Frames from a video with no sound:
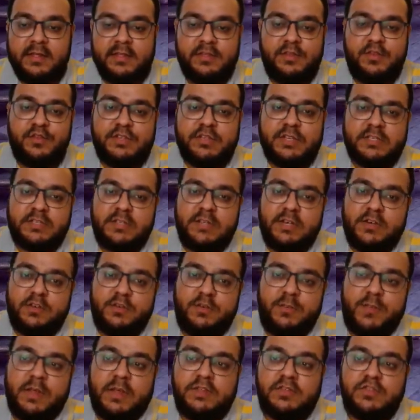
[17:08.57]
You just need
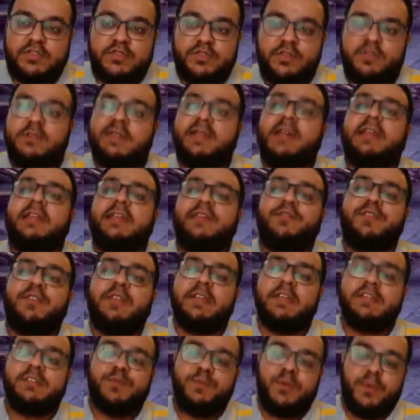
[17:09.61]
to ensure that if
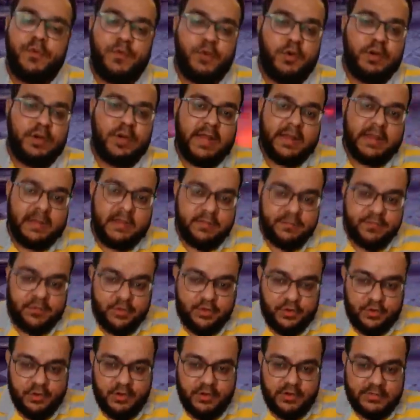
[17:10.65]
he is provoked and if
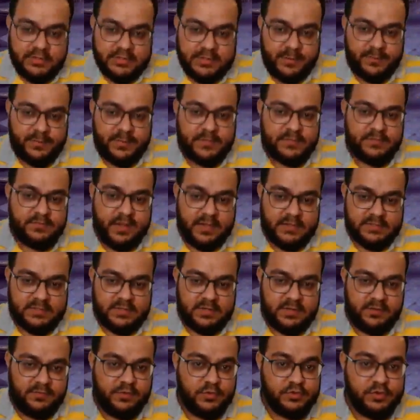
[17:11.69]
your champion is fast
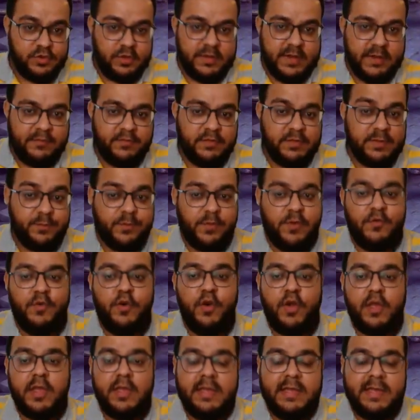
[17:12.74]
enough, you saw that with the
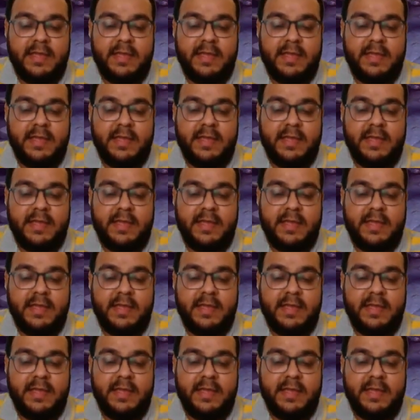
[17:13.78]
provoke,